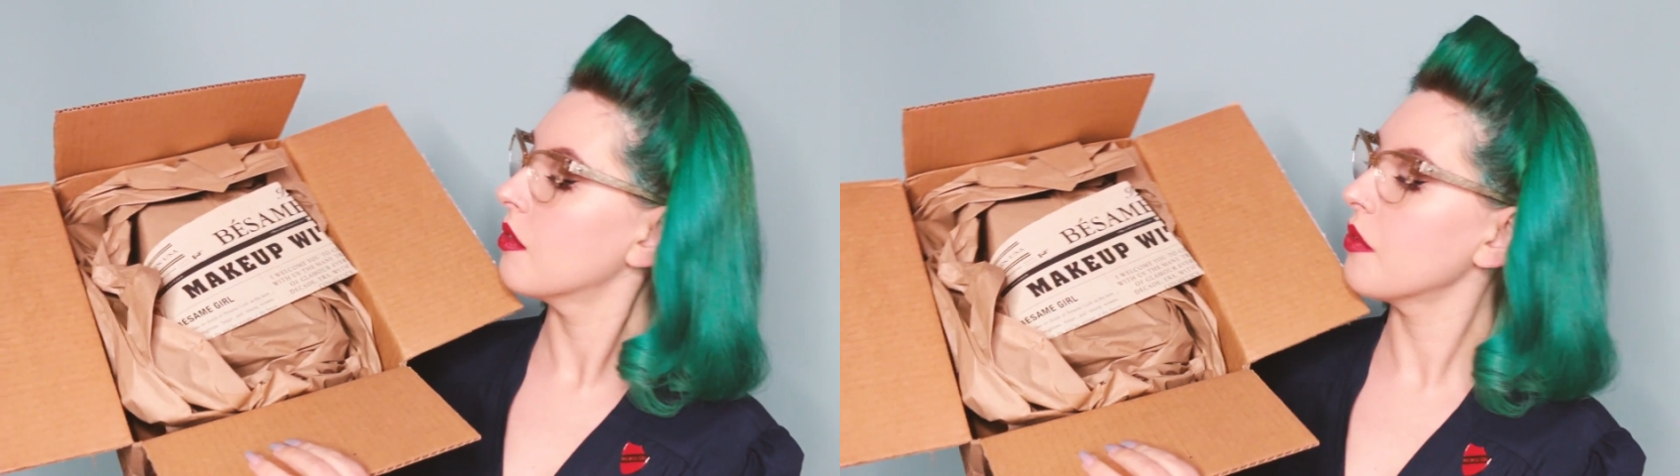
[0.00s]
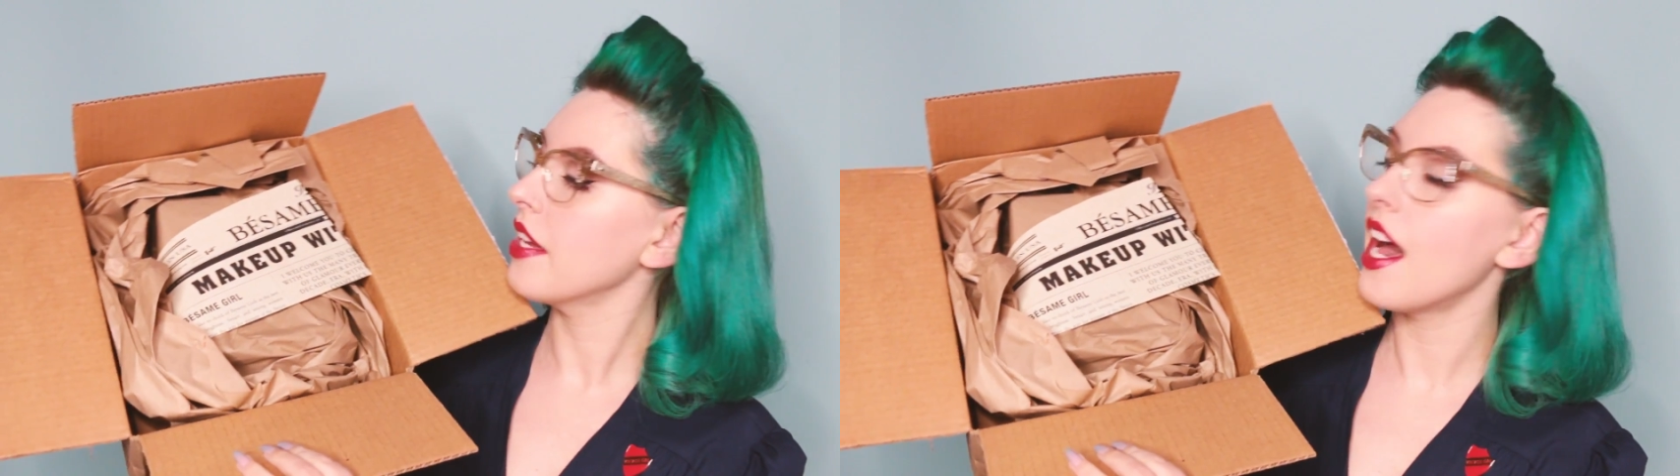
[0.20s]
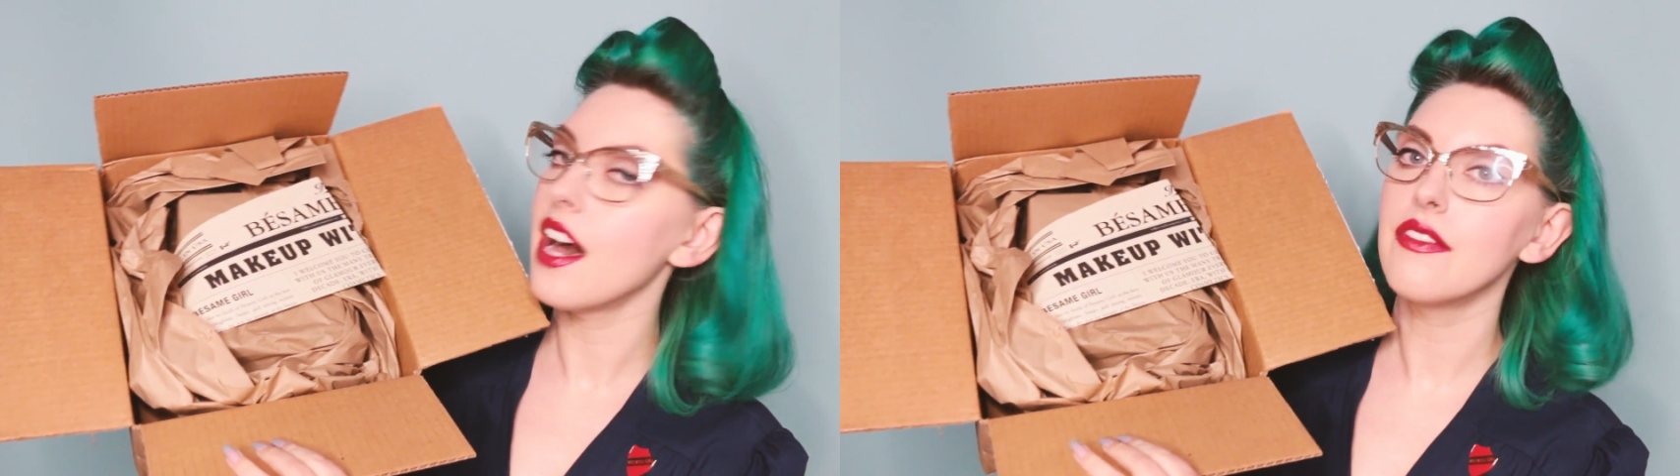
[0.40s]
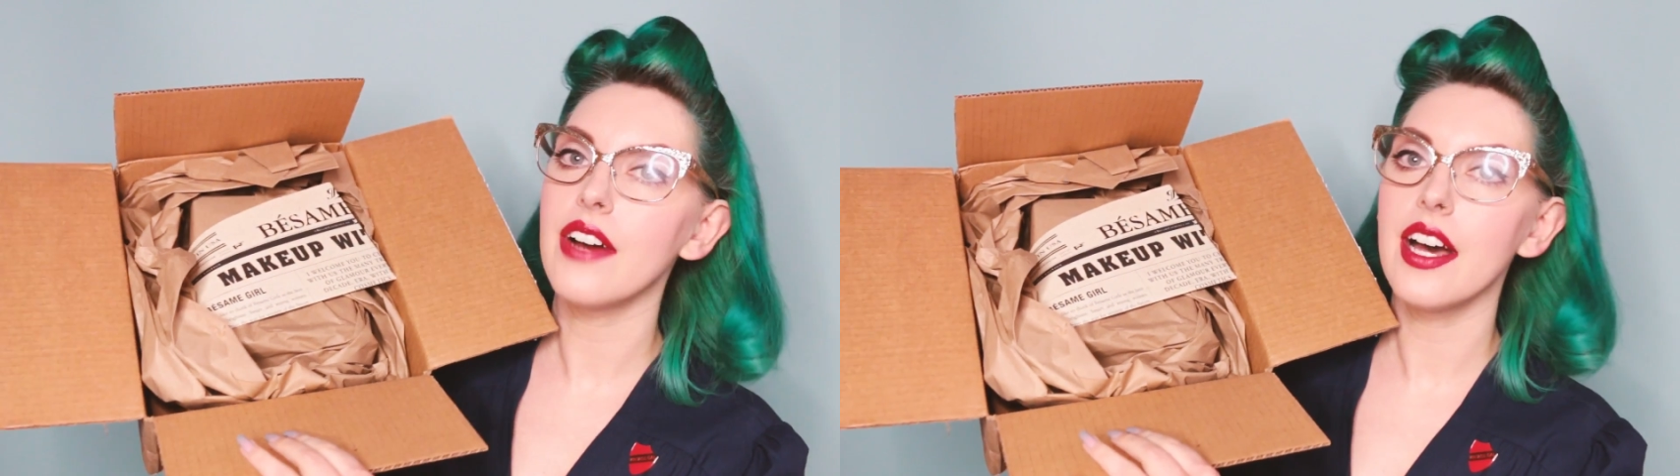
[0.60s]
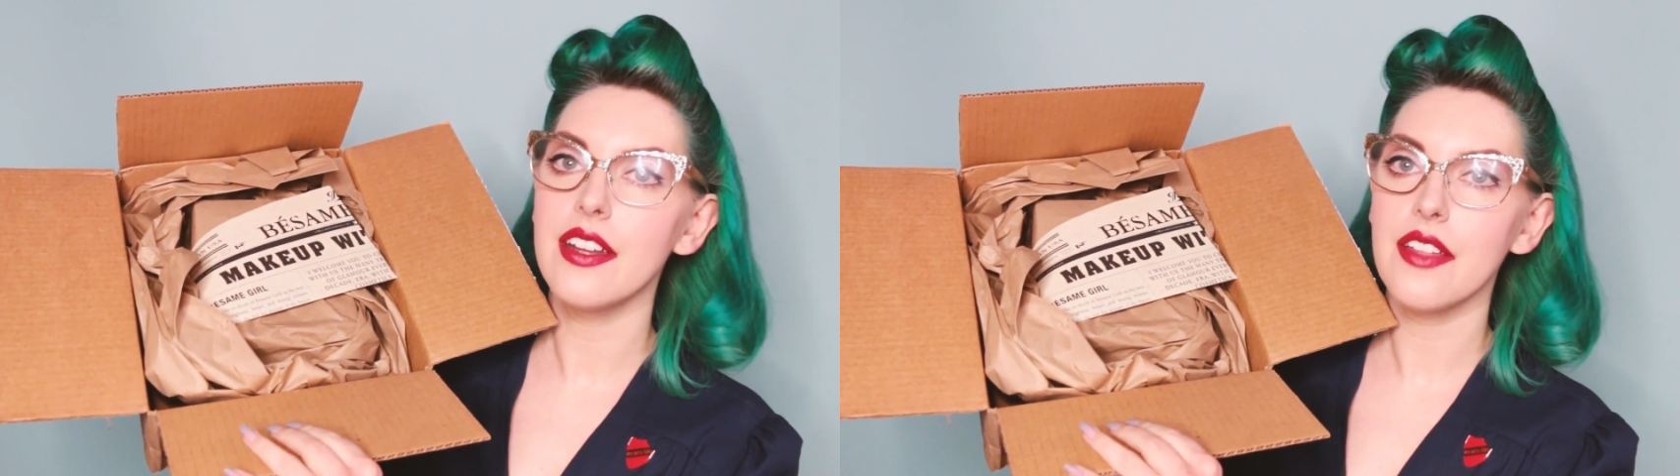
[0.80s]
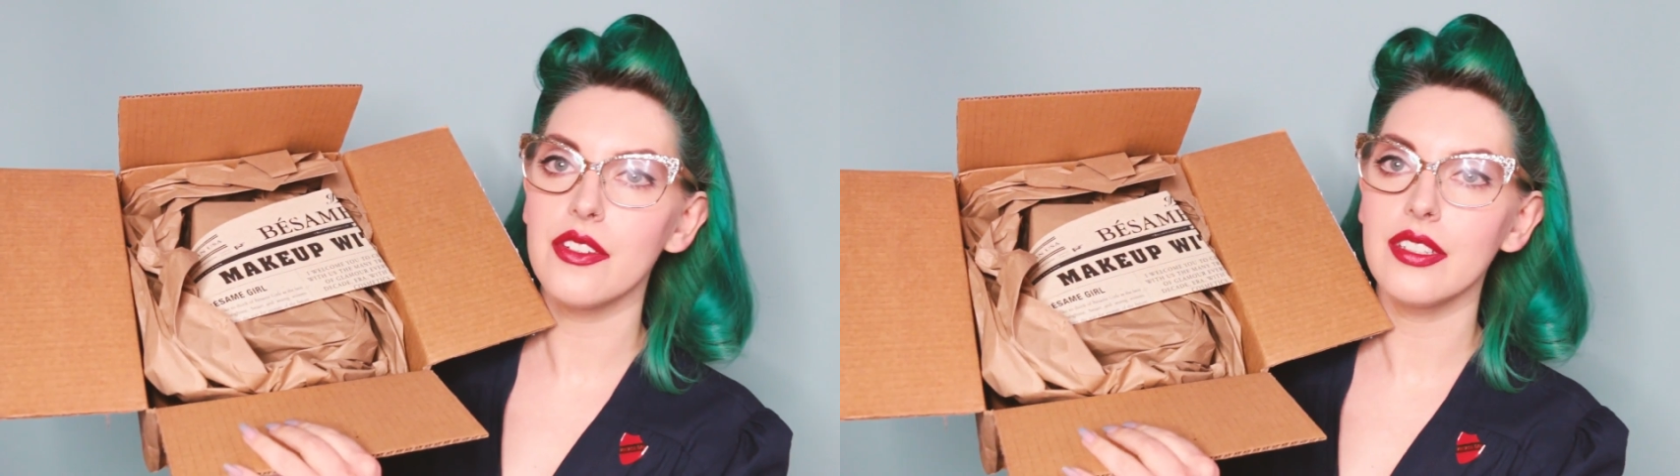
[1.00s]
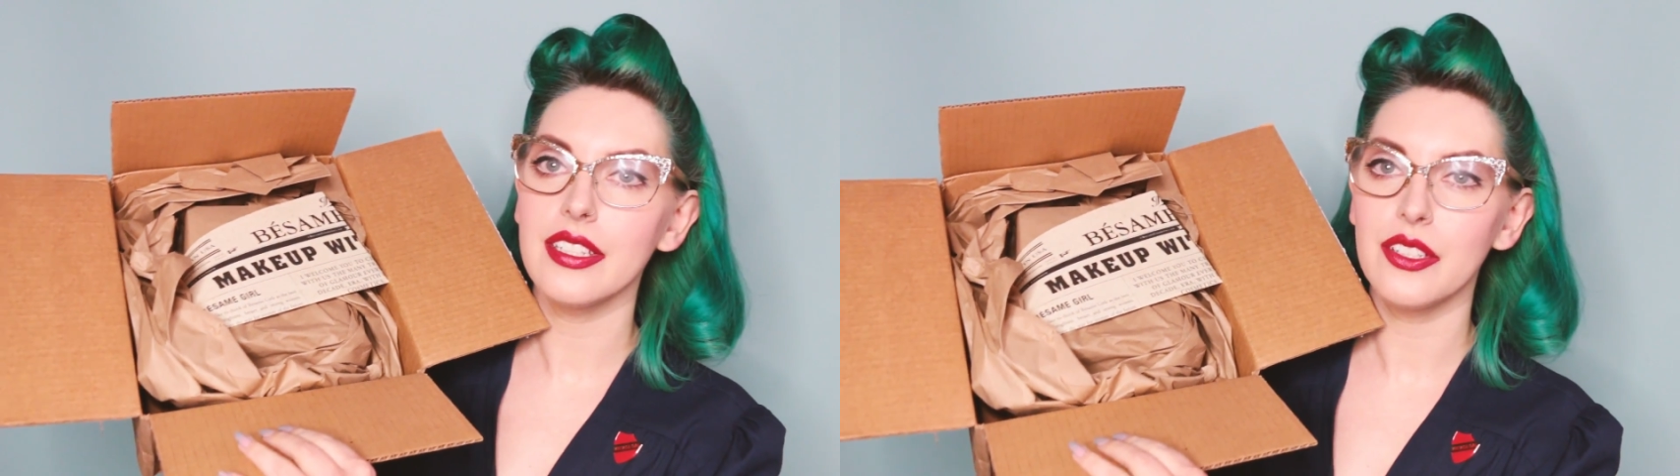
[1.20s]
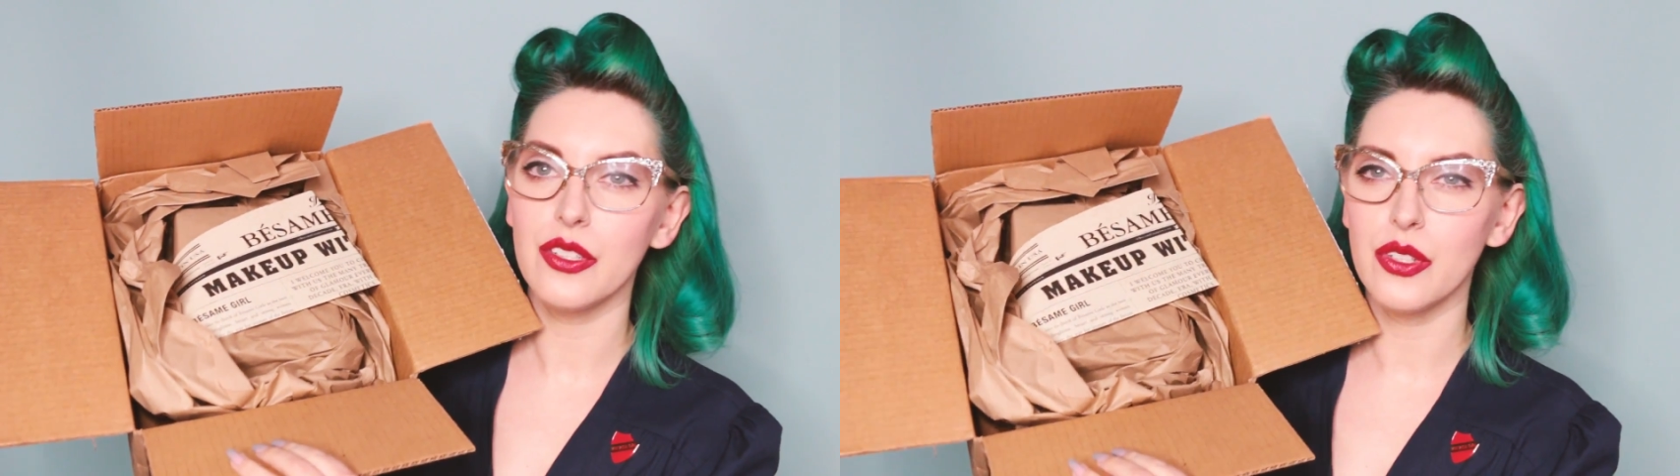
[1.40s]
we have another
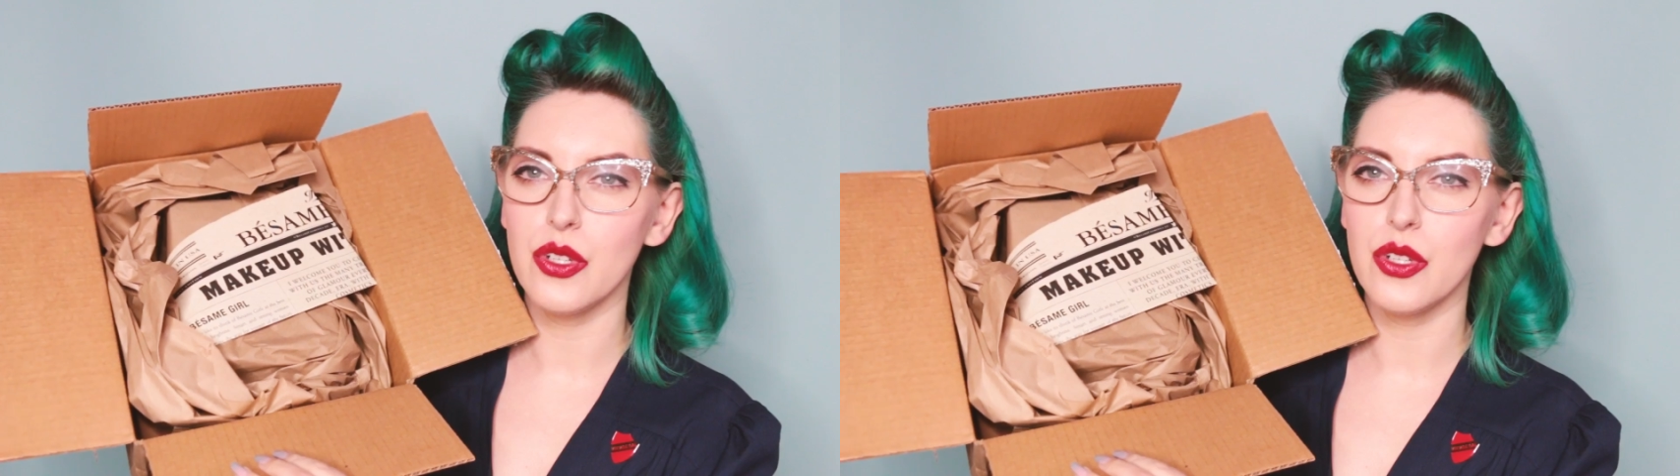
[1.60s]
little